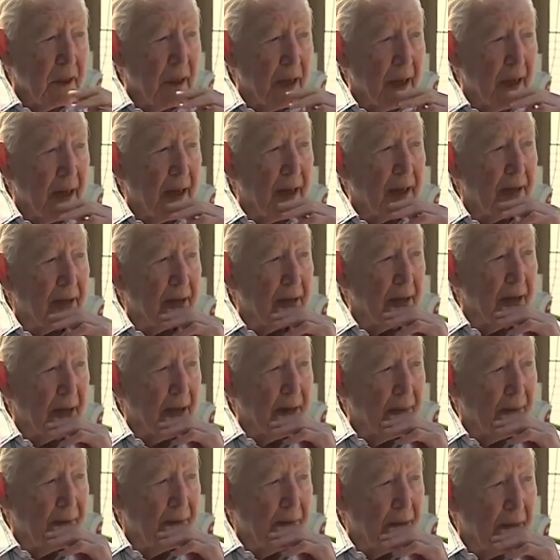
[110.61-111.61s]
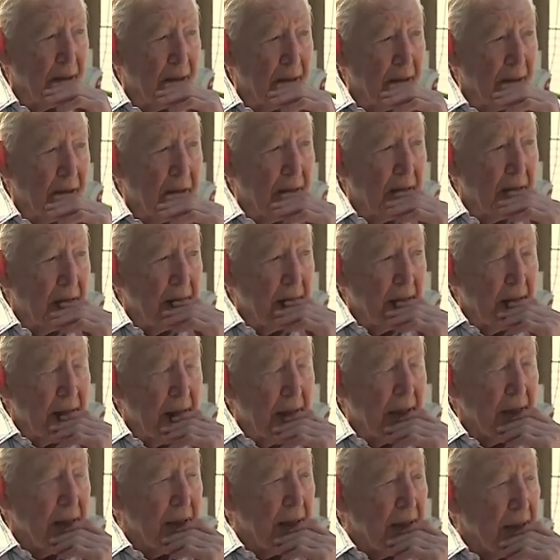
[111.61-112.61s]
And um,
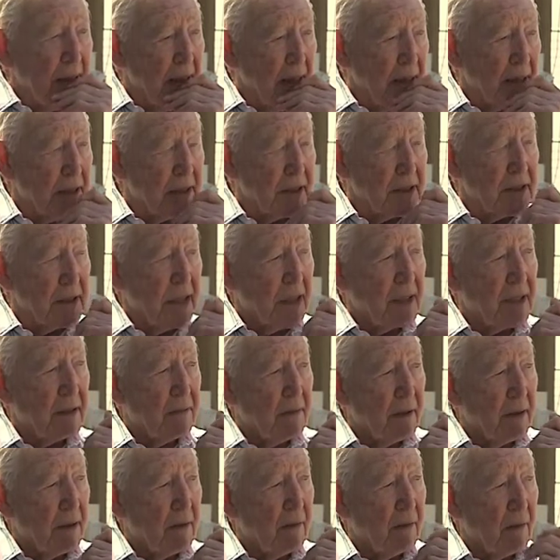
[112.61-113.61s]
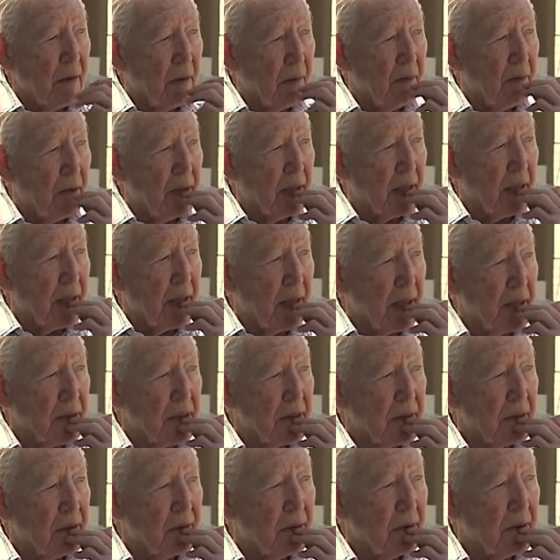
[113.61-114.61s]
he did actually say to me on one
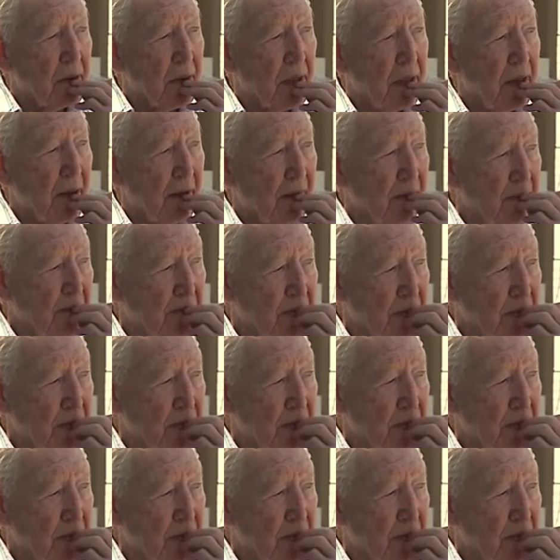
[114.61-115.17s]
occasion, um,